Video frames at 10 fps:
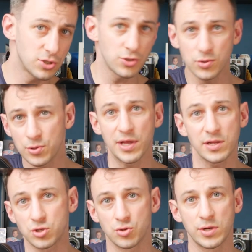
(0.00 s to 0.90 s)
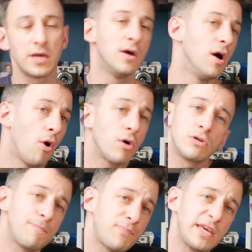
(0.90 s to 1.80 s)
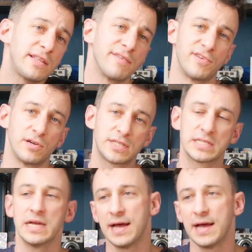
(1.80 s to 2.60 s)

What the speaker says: Ciuri Ciuri, or repeat the verse.